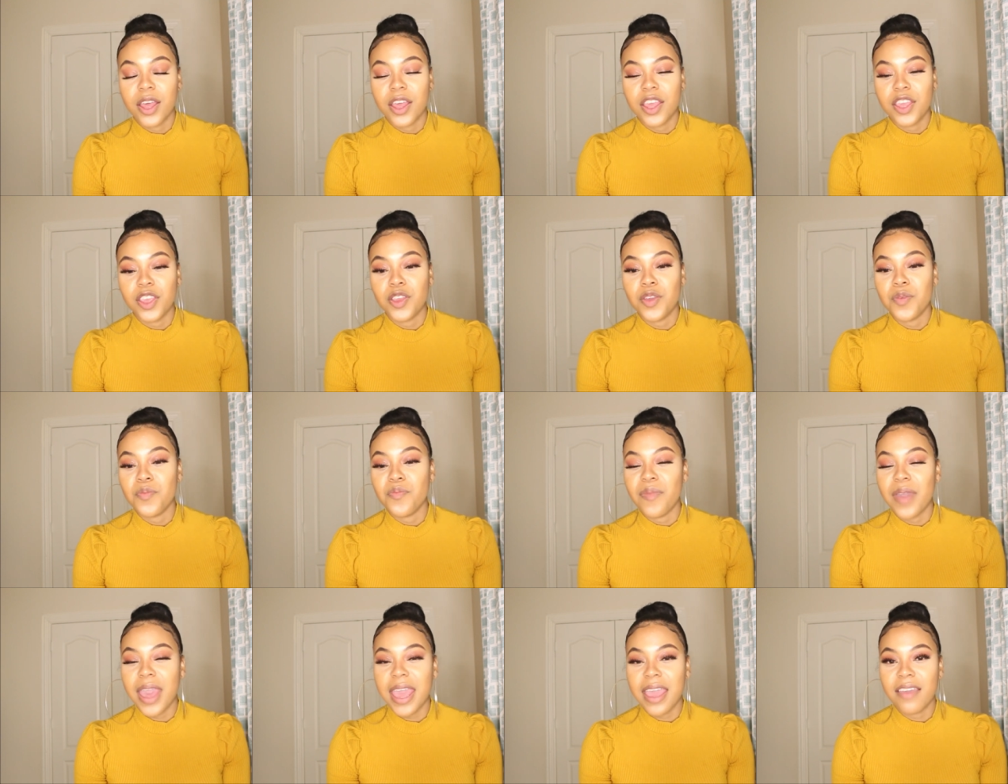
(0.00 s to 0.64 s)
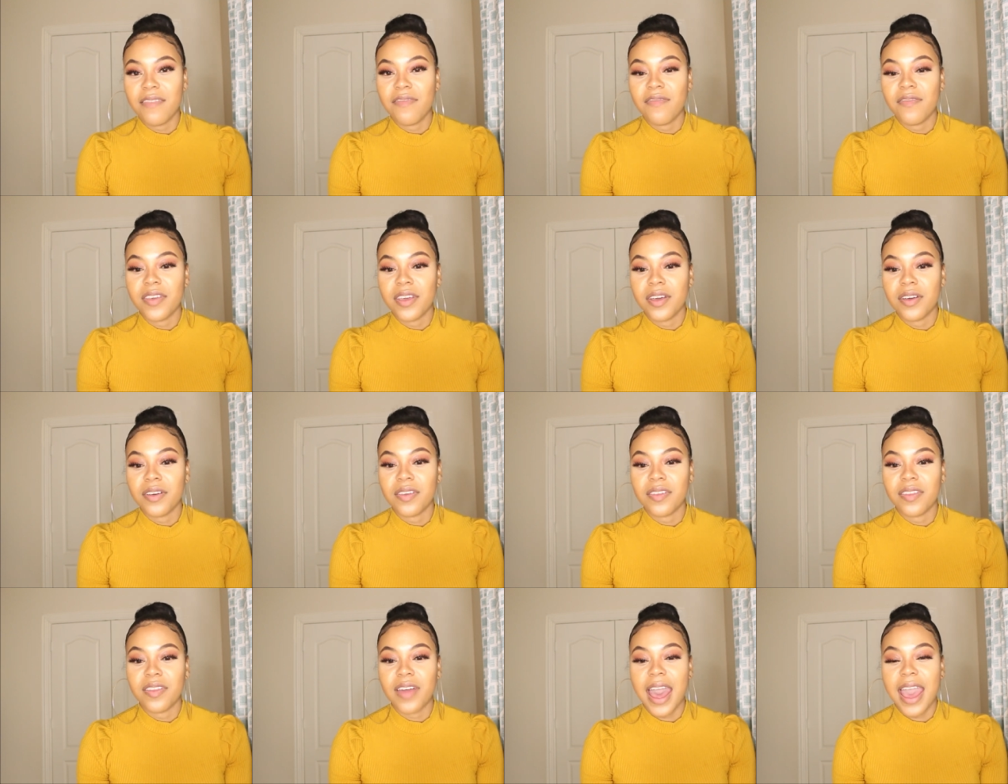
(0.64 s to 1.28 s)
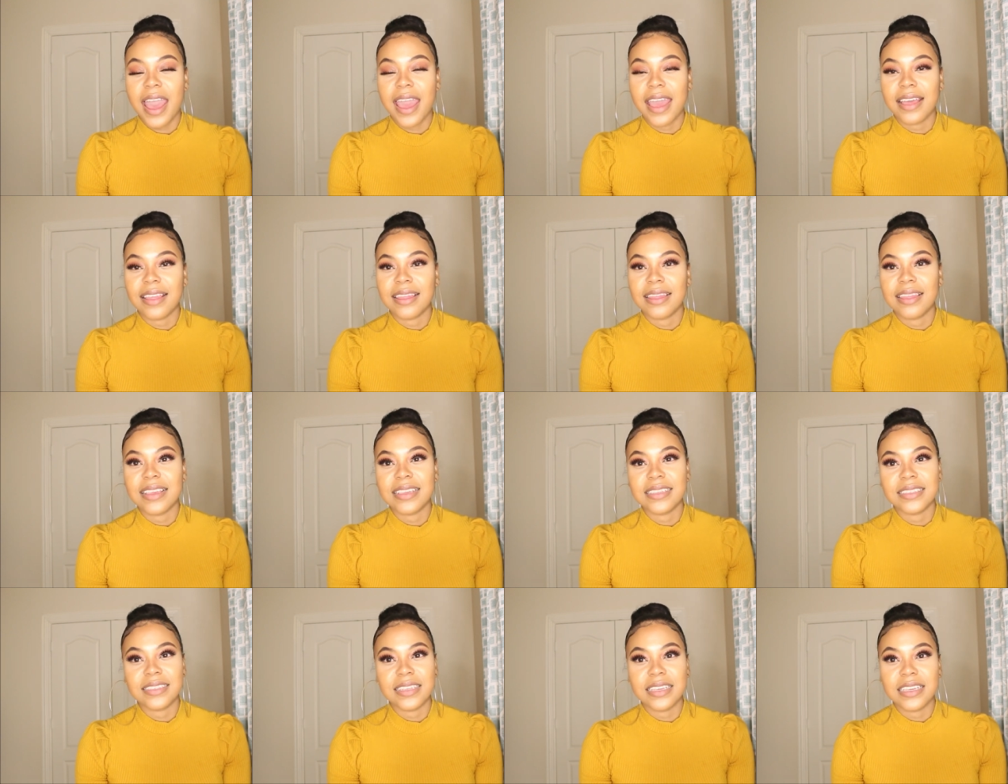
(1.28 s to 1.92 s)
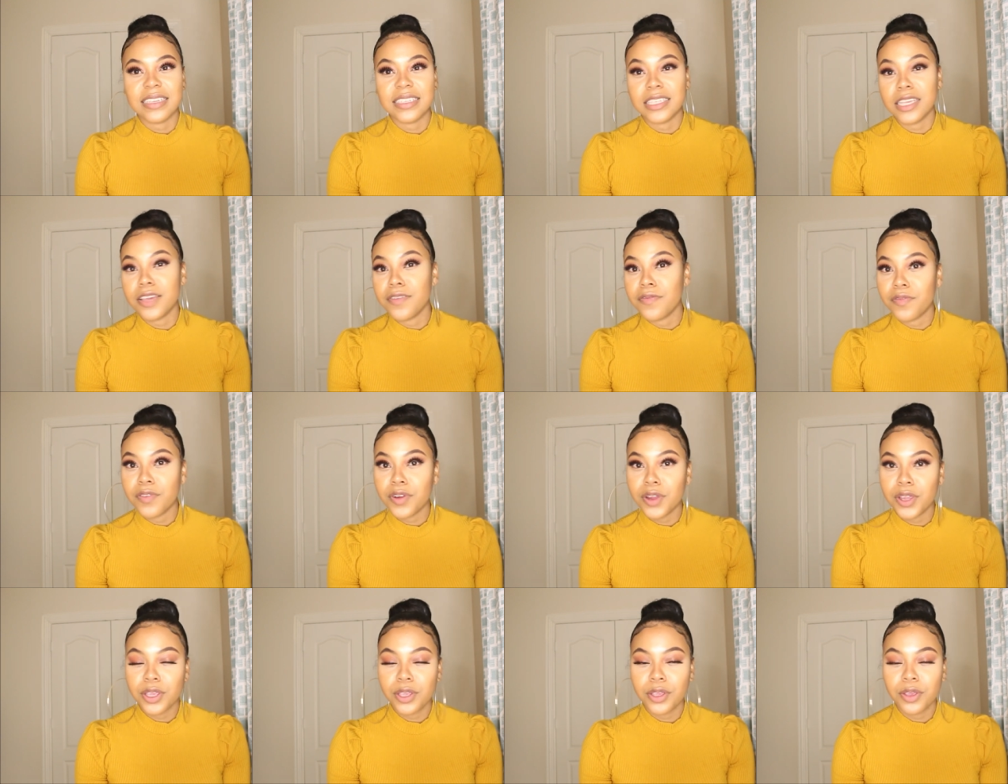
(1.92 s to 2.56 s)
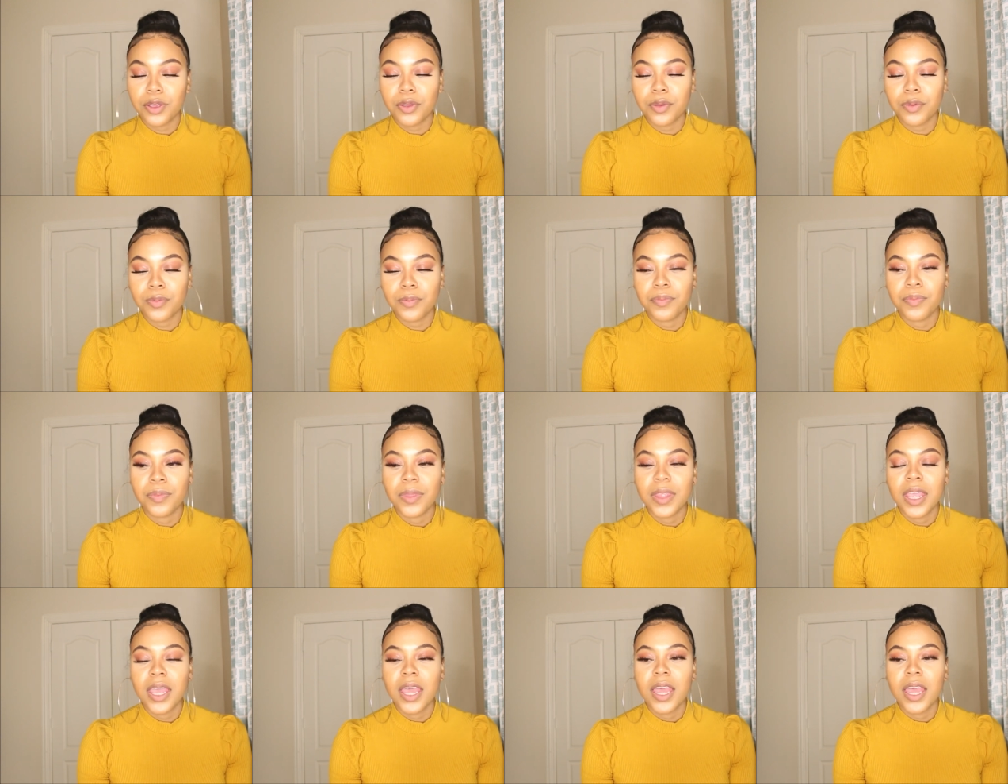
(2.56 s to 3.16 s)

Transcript: you may feel like this isn't for you,